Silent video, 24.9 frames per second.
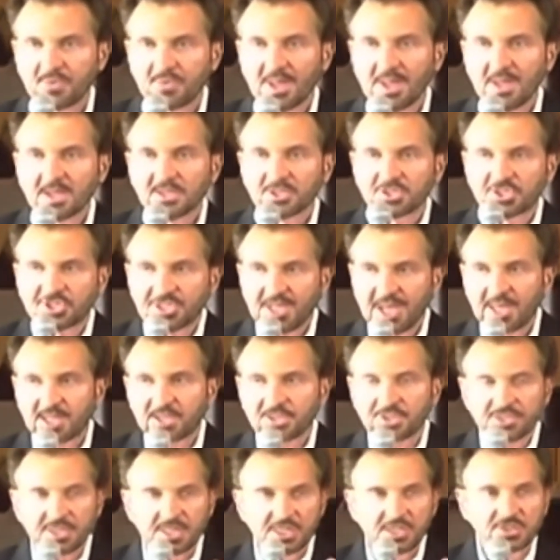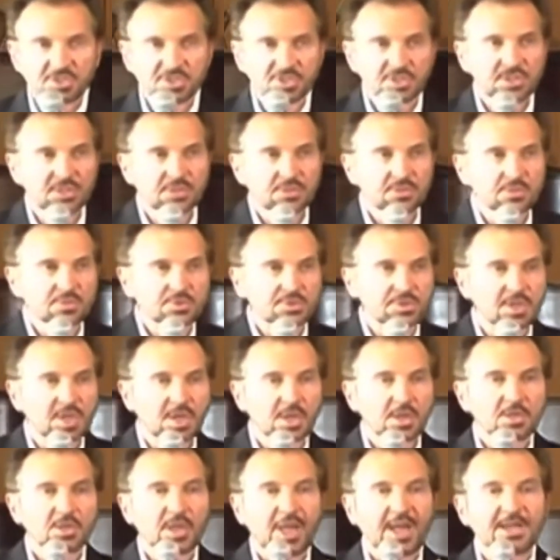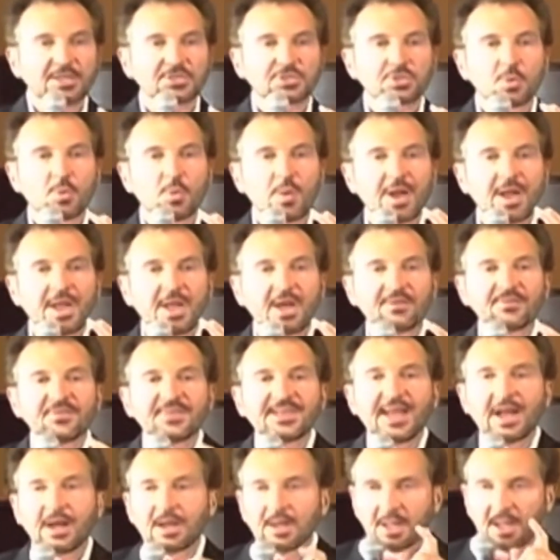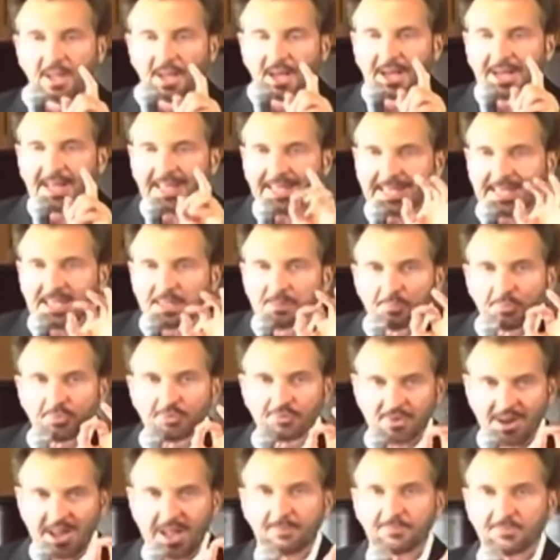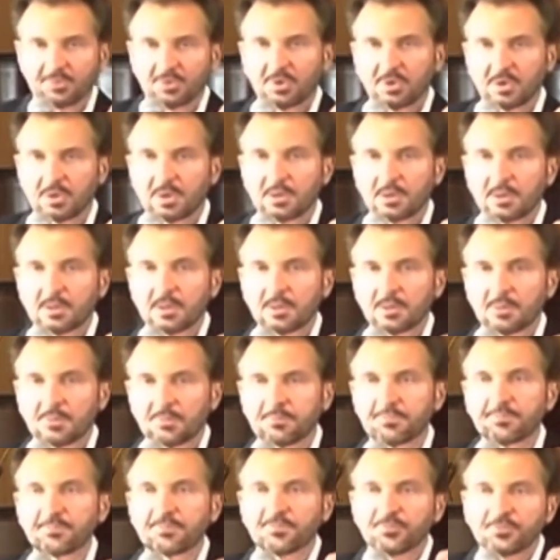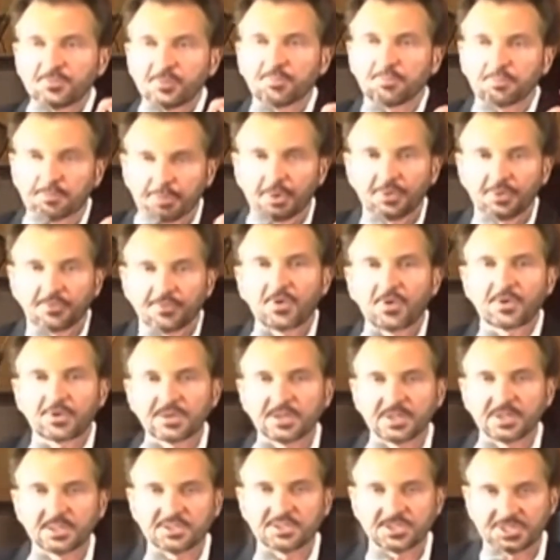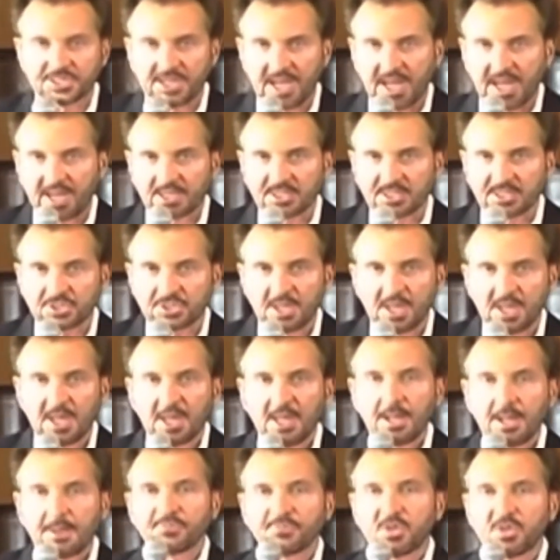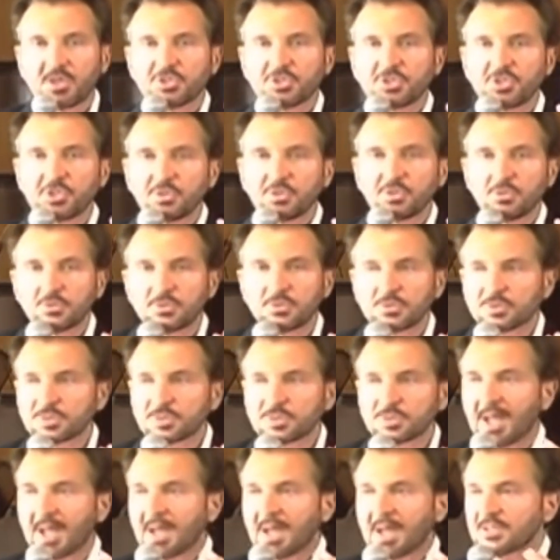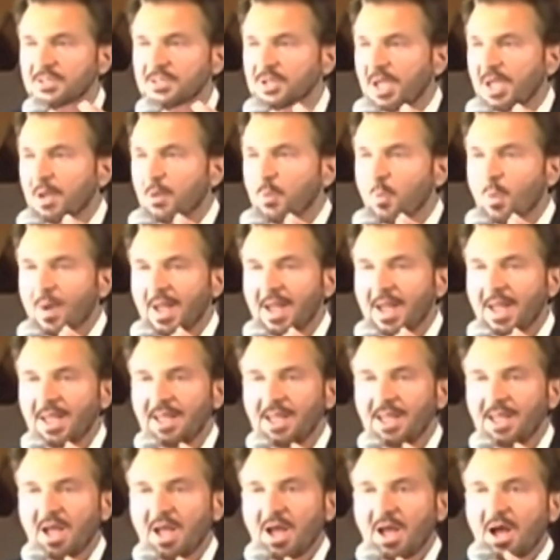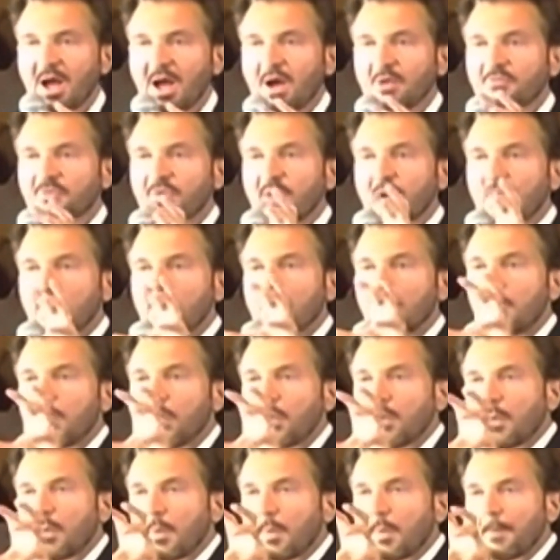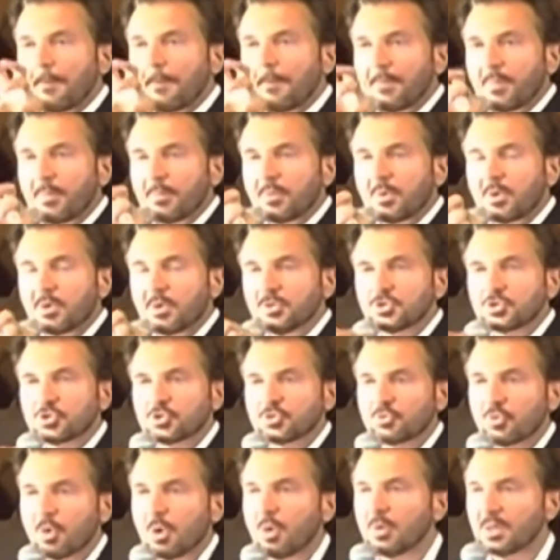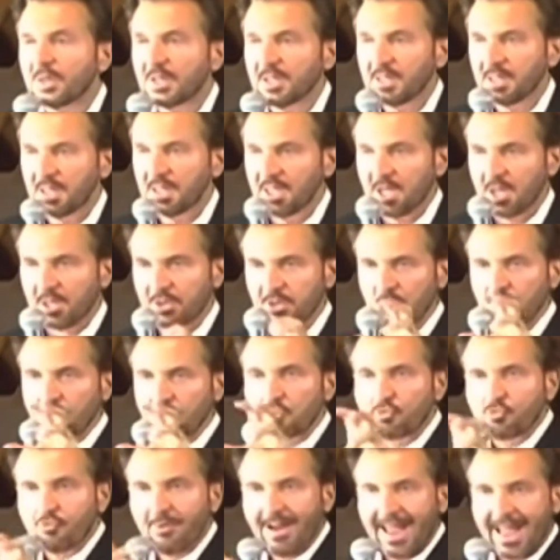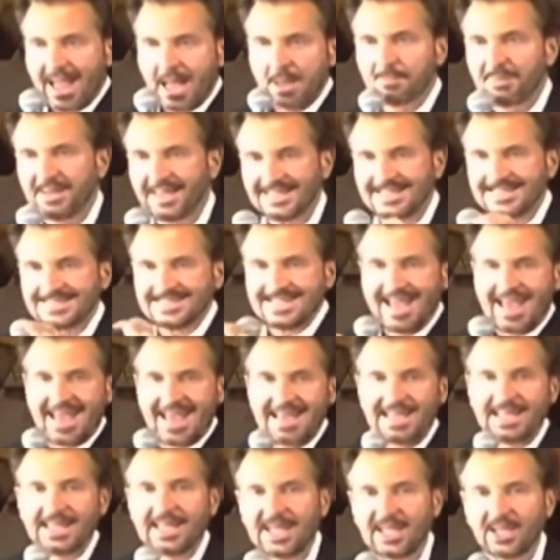Sex is used as a way of improper, perverted sex is used as a way of controlling the other, grabbing, taking